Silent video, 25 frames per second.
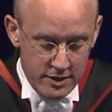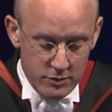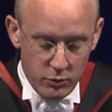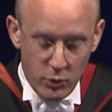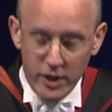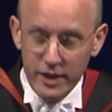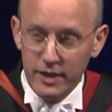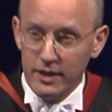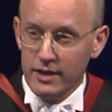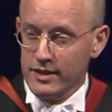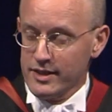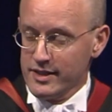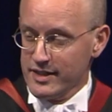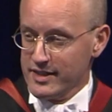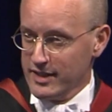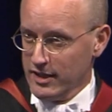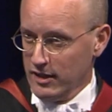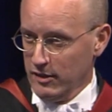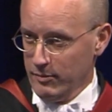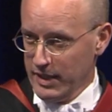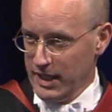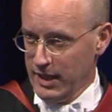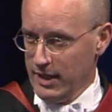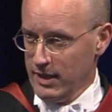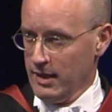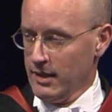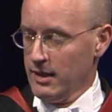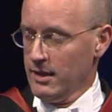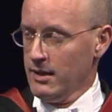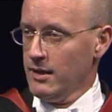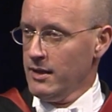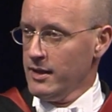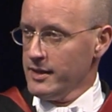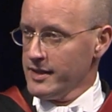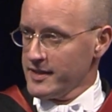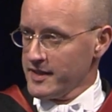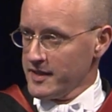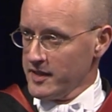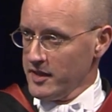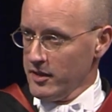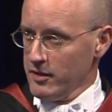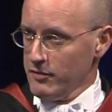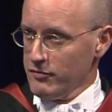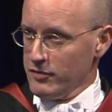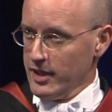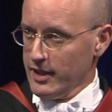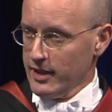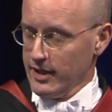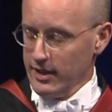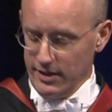One can still be
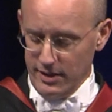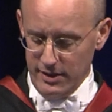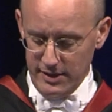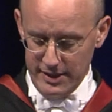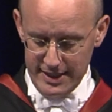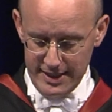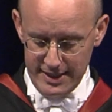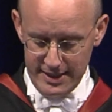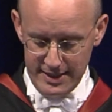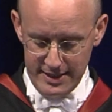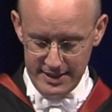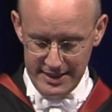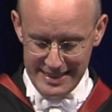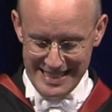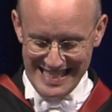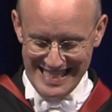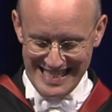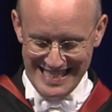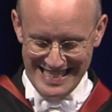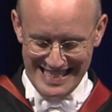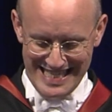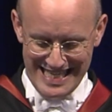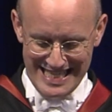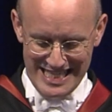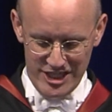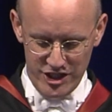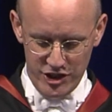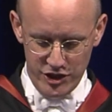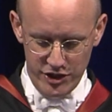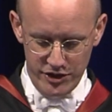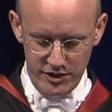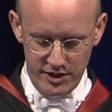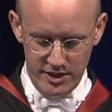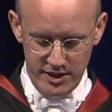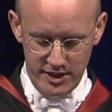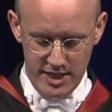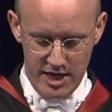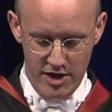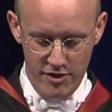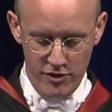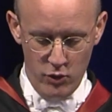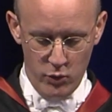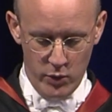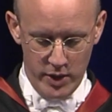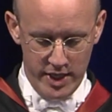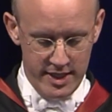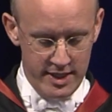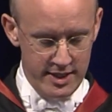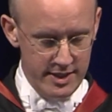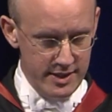servile and indentured in other
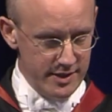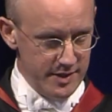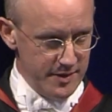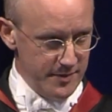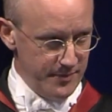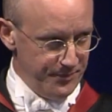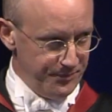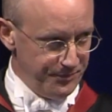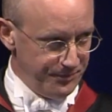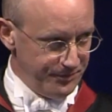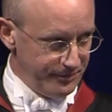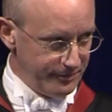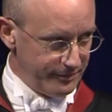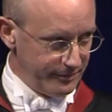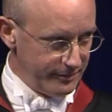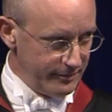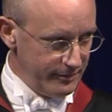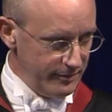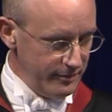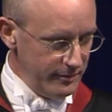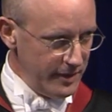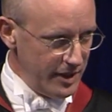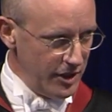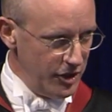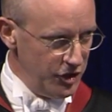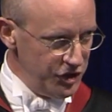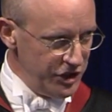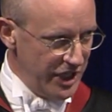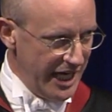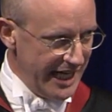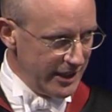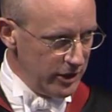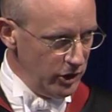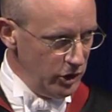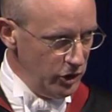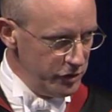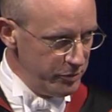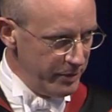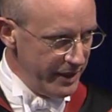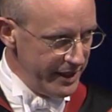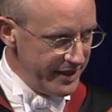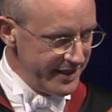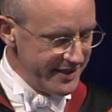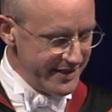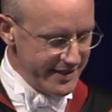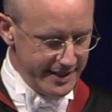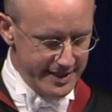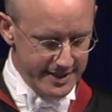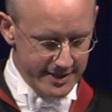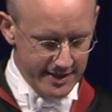ways, shackled by the
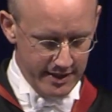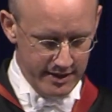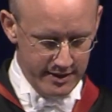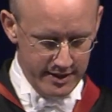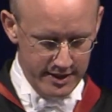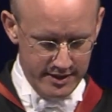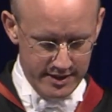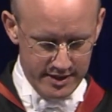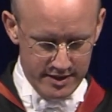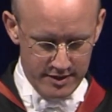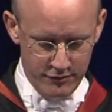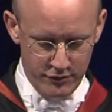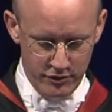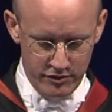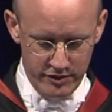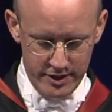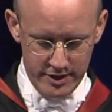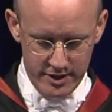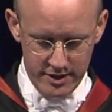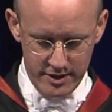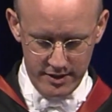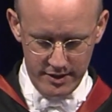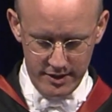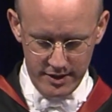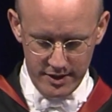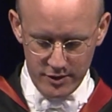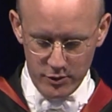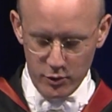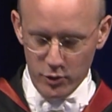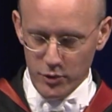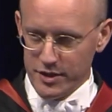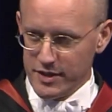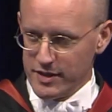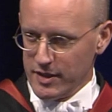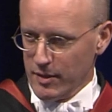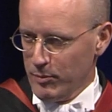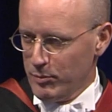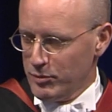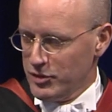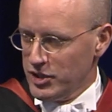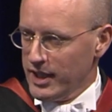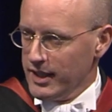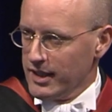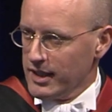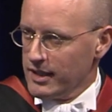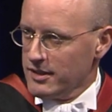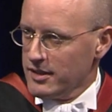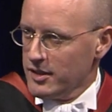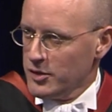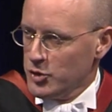zeitgeist, for instance, or
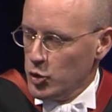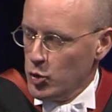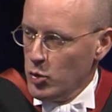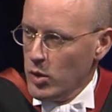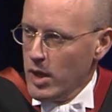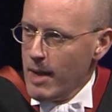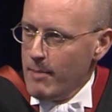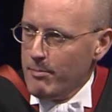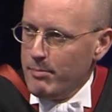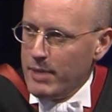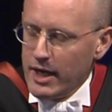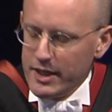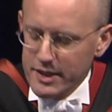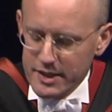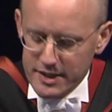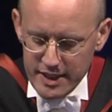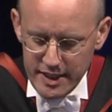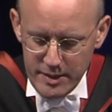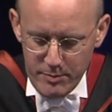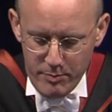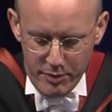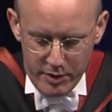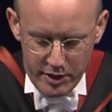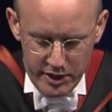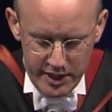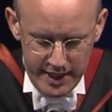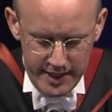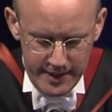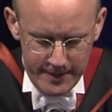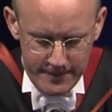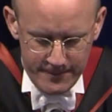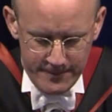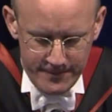subject to parti pris.